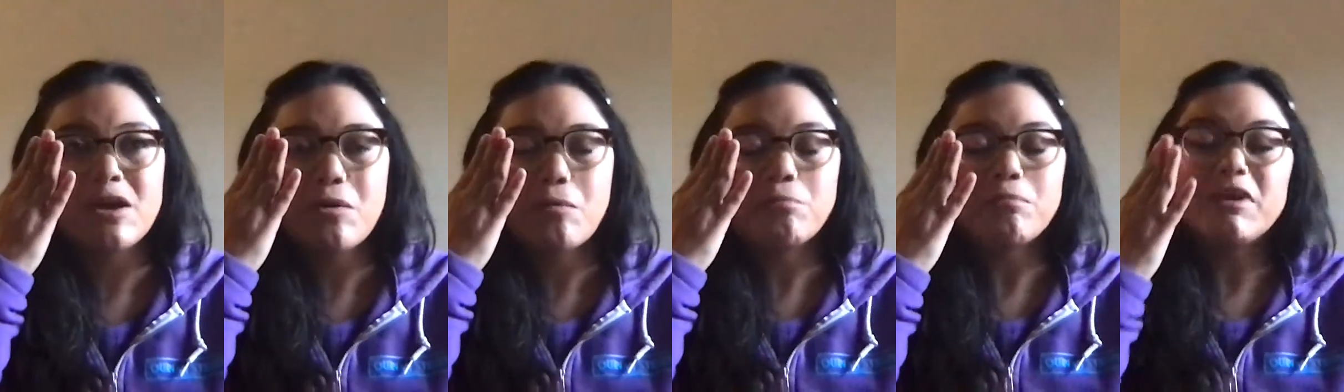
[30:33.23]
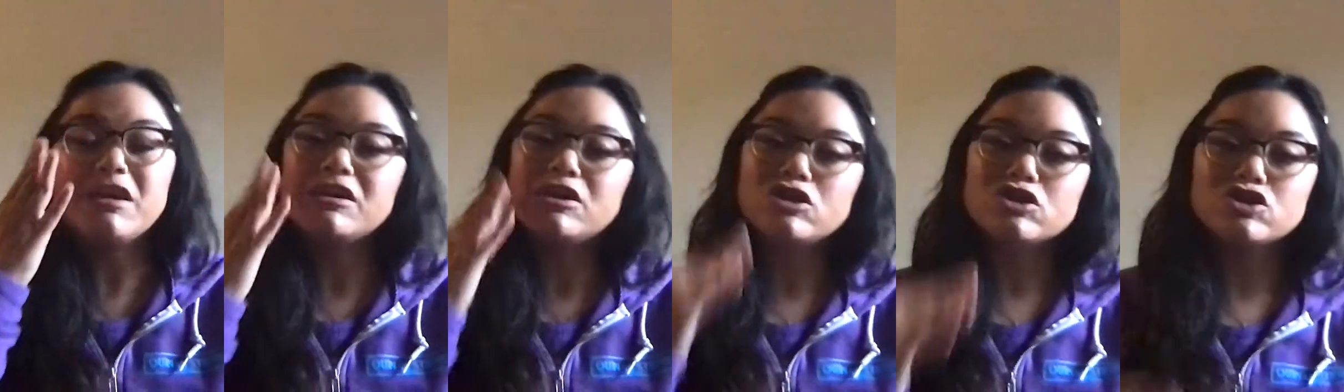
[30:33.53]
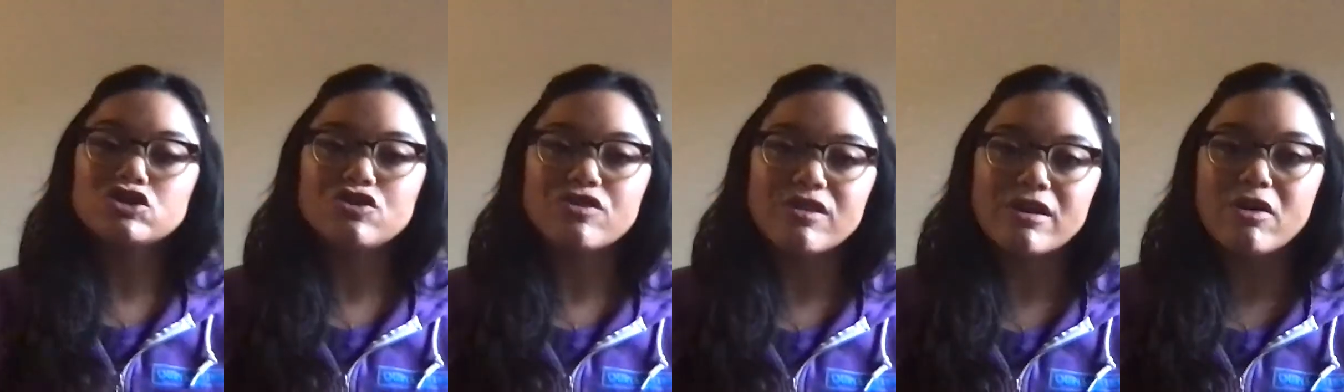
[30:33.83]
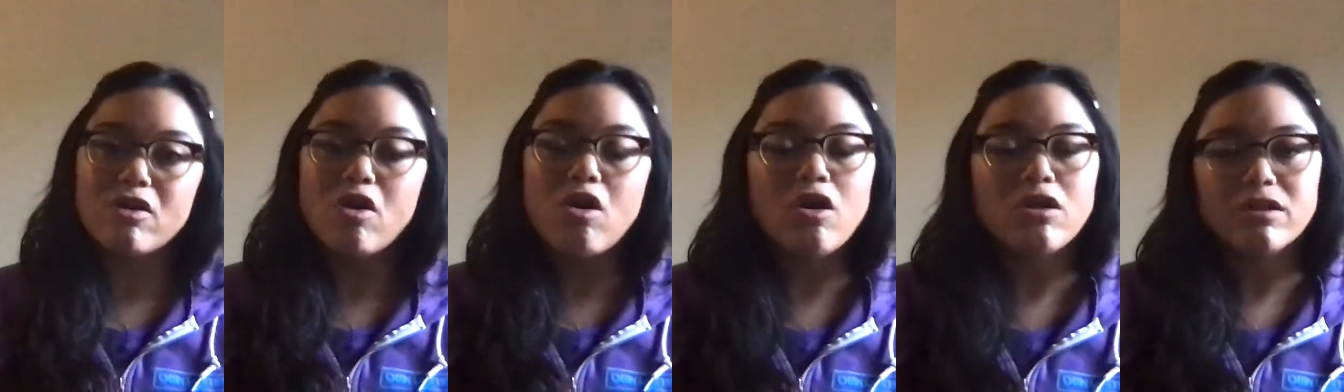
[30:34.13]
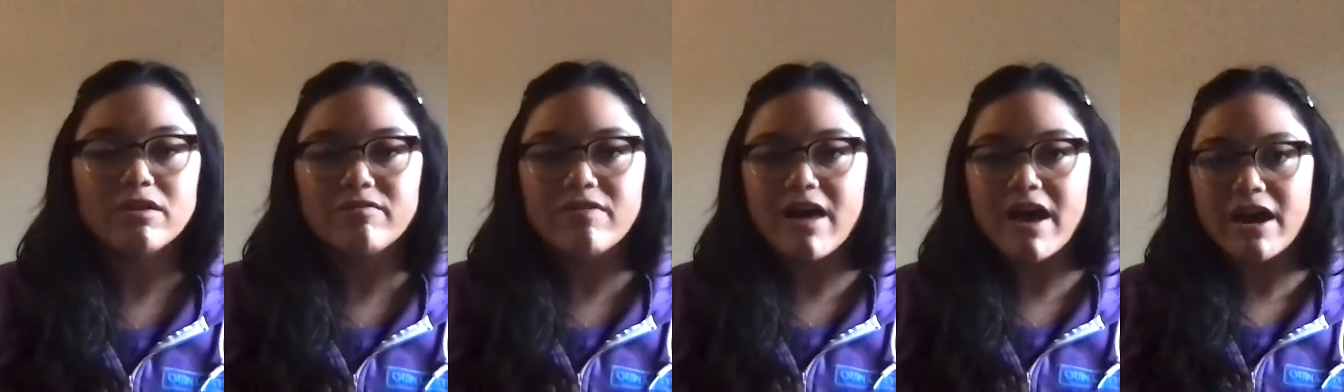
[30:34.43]
making sure that all
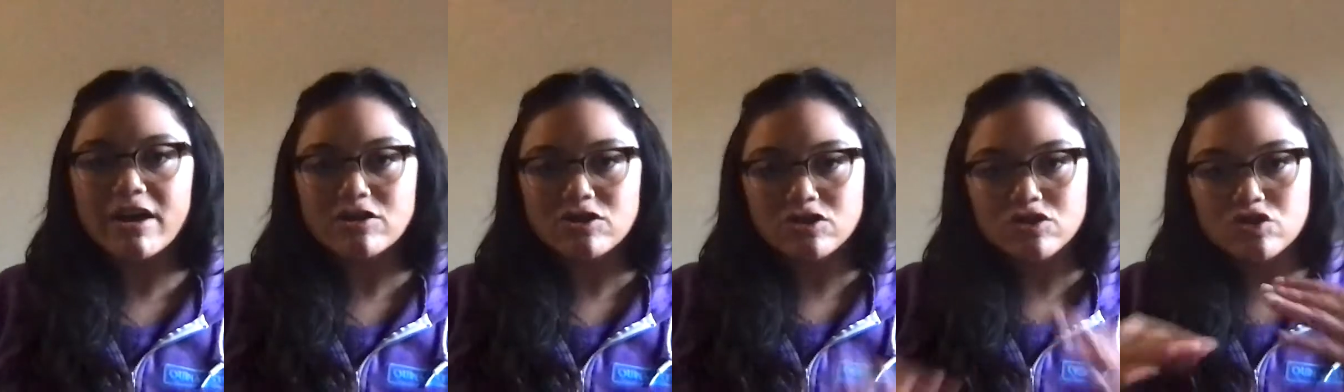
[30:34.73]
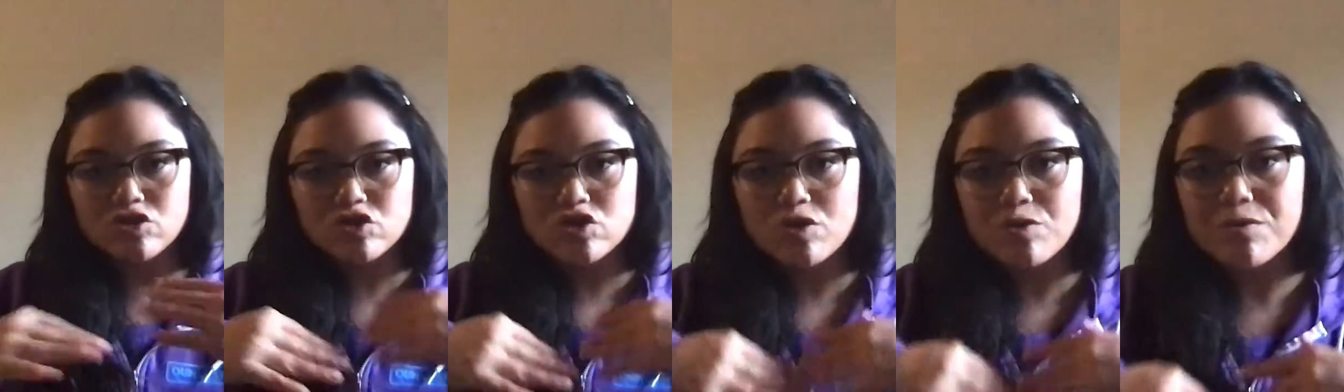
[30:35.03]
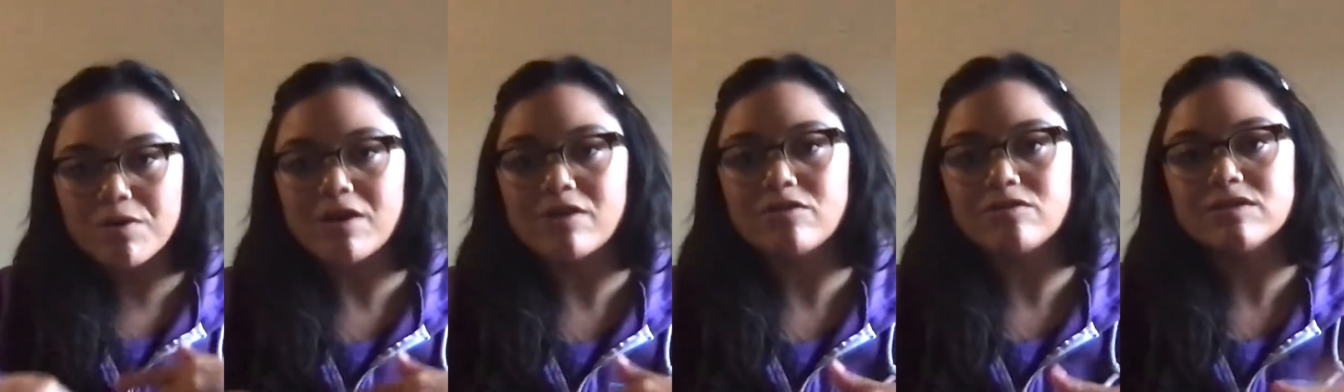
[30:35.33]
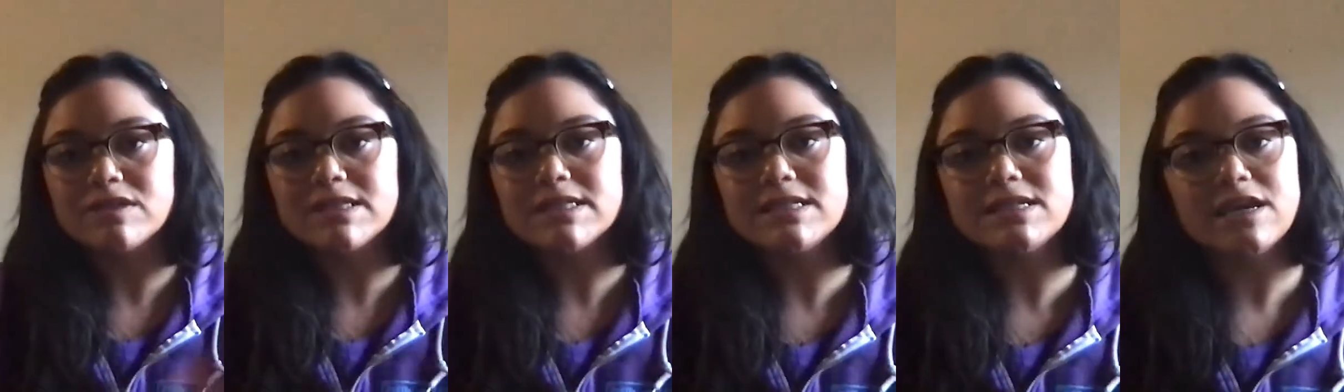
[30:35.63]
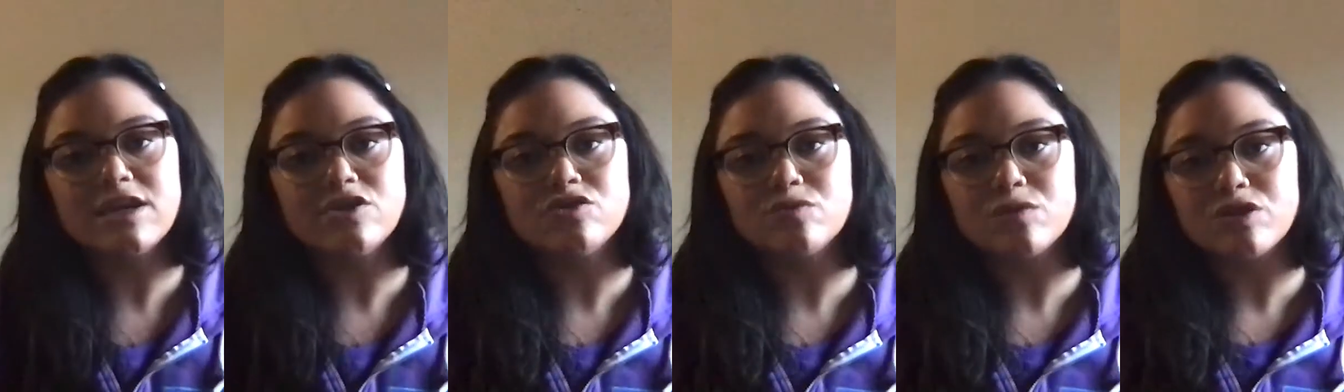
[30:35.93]
of the actors go out on
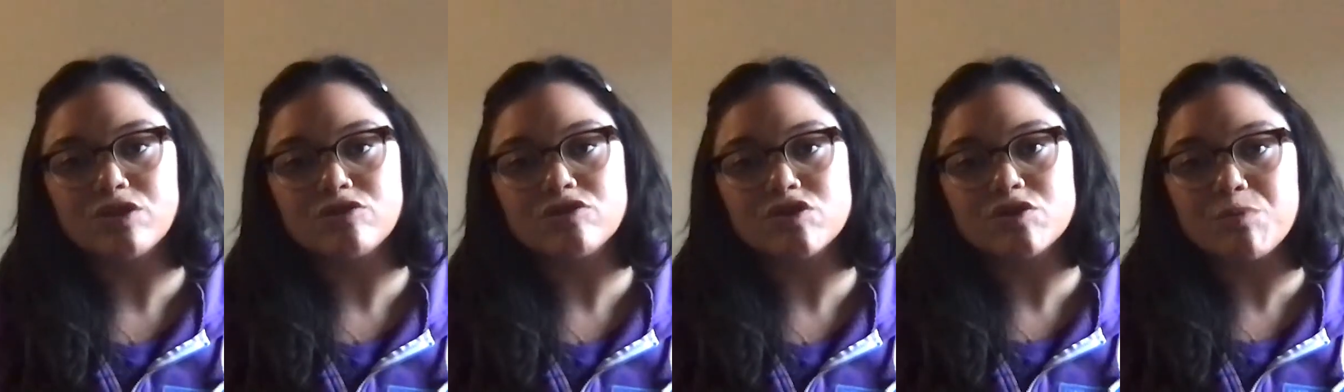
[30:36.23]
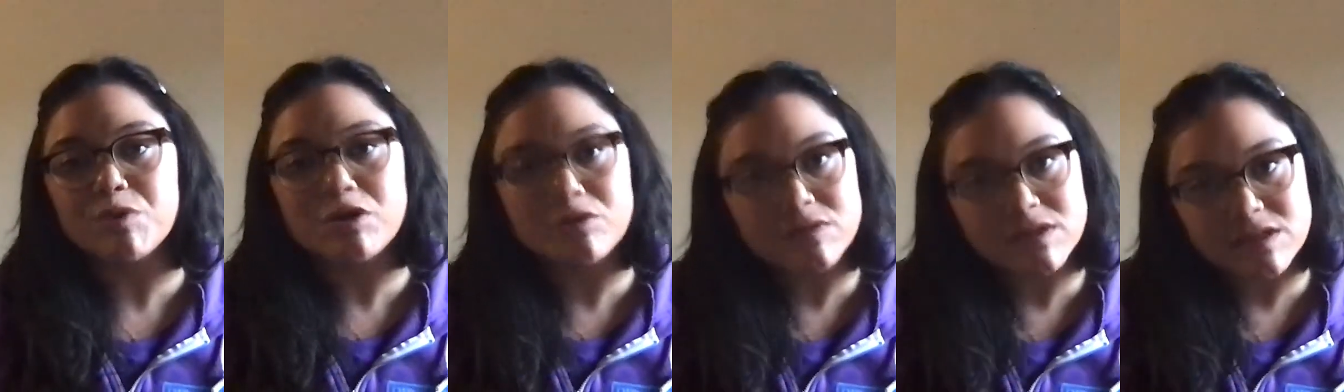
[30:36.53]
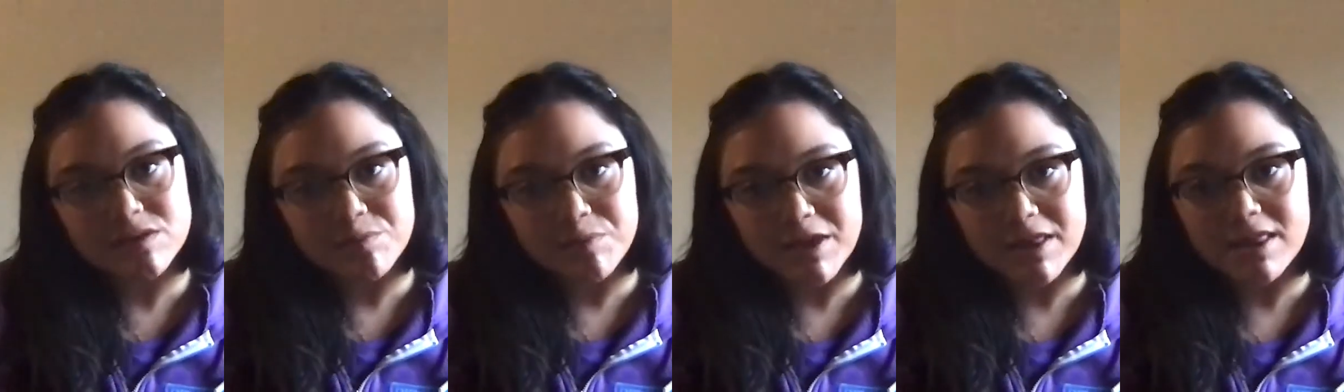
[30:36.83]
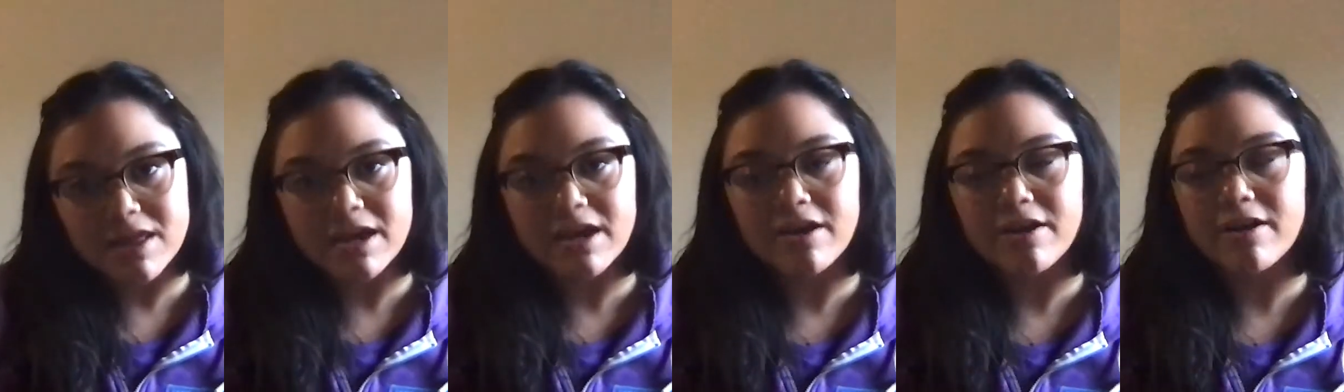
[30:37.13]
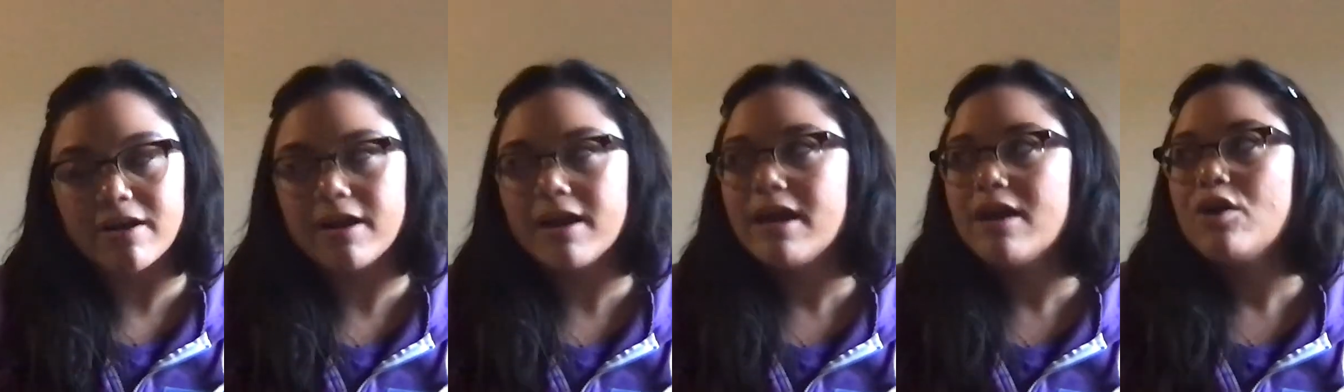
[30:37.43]
stage when they're supposed to be there,